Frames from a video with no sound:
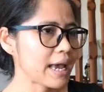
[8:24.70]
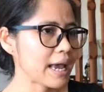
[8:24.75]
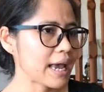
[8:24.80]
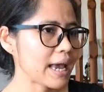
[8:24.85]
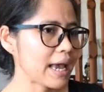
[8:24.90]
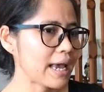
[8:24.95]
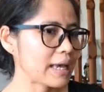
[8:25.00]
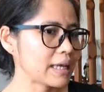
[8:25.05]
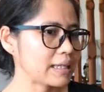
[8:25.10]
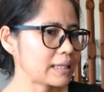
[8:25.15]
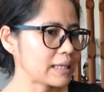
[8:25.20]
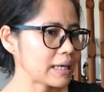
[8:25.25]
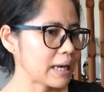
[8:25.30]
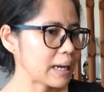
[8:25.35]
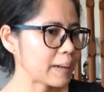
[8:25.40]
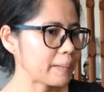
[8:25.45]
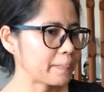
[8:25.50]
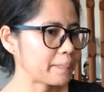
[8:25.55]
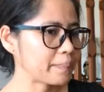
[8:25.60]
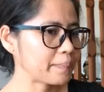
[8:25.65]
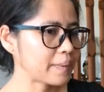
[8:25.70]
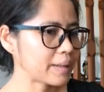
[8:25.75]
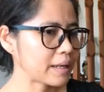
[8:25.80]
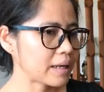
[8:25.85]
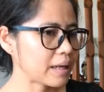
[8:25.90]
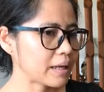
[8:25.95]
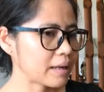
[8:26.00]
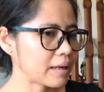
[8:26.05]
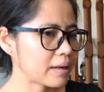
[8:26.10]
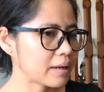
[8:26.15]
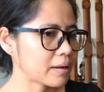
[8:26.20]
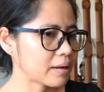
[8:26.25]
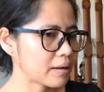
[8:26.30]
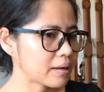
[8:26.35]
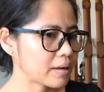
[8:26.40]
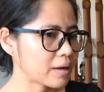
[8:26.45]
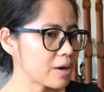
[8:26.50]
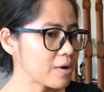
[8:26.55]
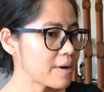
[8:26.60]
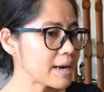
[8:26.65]
And um,
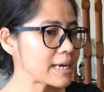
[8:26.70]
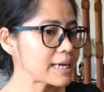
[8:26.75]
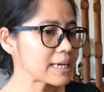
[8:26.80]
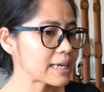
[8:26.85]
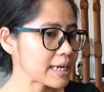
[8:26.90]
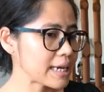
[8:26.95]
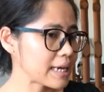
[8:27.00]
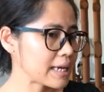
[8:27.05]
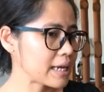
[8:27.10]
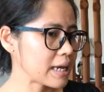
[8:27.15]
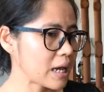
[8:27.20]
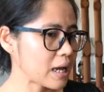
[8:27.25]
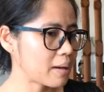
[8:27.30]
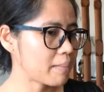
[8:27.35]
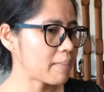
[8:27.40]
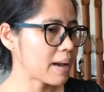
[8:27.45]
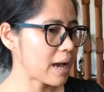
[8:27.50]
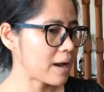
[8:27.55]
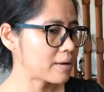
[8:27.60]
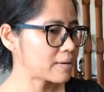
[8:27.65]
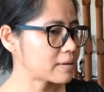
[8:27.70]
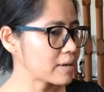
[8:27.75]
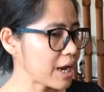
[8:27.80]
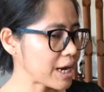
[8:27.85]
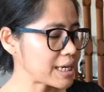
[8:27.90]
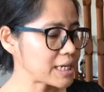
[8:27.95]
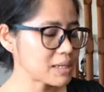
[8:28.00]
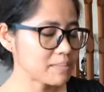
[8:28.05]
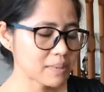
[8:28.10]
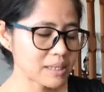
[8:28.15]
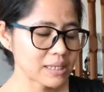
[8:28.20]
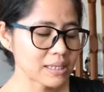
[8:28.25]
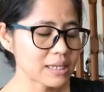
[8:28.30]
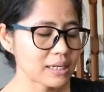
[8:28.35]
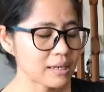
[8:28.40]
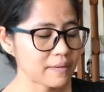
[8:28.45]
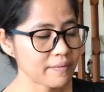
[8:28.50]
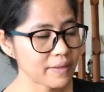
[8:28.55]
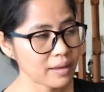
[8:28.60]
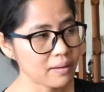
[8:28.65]
currently about
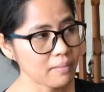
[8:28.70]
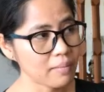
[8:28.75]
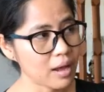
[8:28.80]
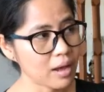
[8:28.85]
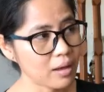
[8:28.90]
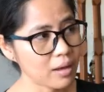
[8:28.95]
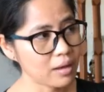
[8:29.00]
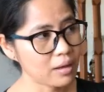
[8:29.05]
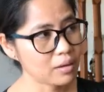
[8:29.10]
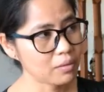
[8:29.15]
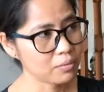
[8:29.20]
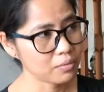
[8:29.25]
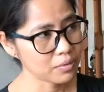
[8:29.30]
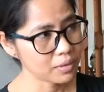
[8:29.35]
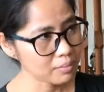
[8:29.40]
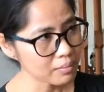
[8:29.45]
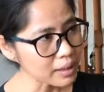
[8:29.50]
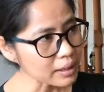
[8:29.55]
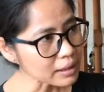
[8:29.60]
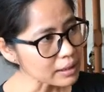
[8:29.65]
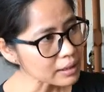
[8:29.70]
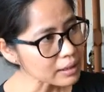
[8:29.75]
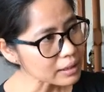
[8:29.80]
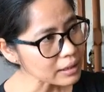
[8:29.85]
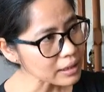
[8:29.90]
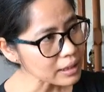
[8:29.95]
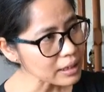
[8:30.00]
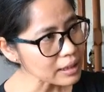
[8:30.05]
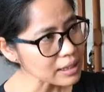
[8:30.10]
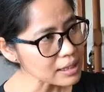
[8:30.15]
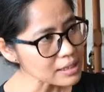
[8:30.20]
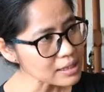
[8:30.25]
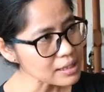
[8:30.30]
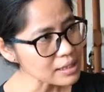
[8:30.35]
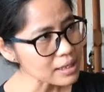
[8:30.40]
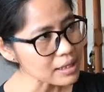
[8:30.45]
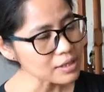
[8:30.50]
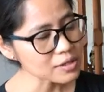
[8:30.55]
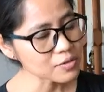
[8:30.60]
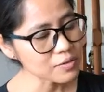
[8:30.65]
90% of them are women in this
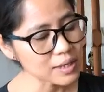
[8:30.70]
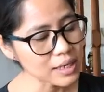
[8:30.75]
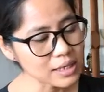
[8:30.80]
industry.